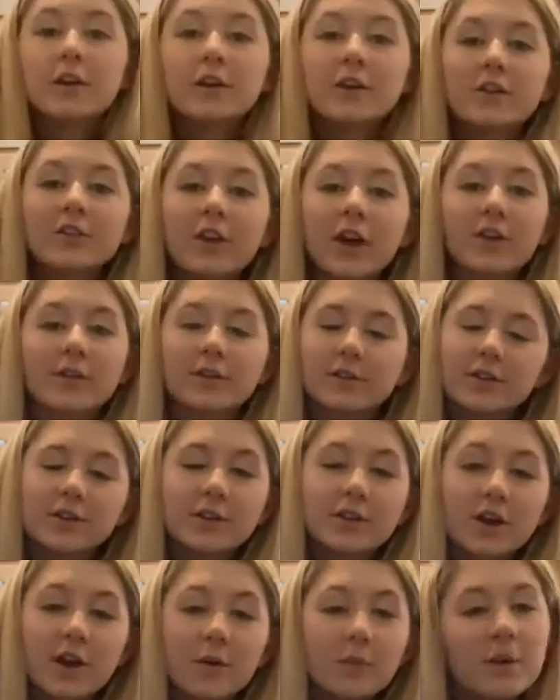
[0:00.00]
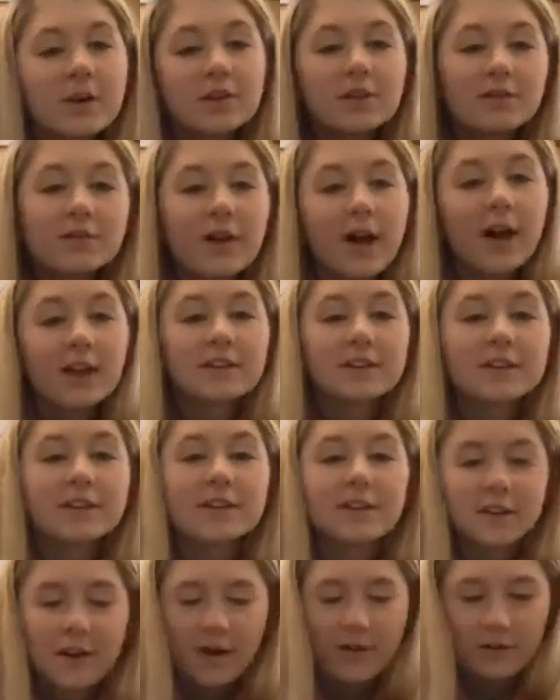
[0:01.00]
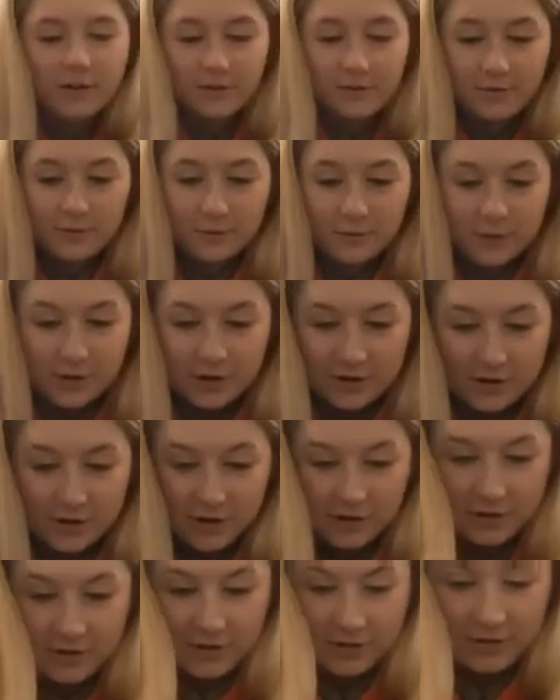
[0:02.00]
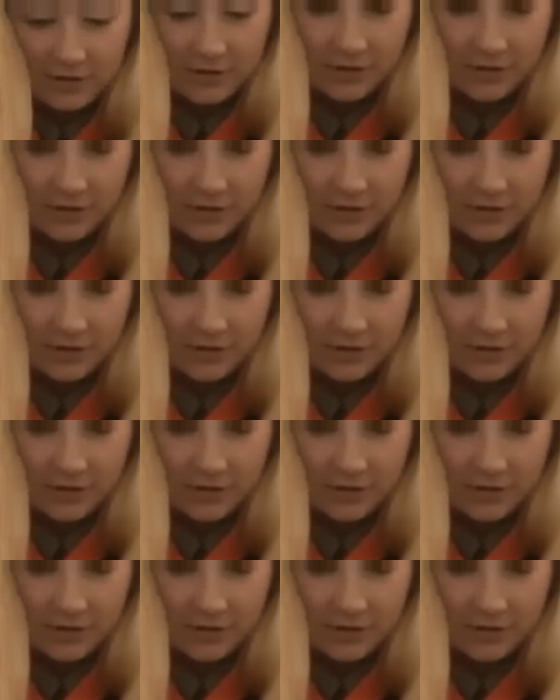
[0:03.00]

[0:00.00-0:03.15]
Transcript: So you know when you've added enough, because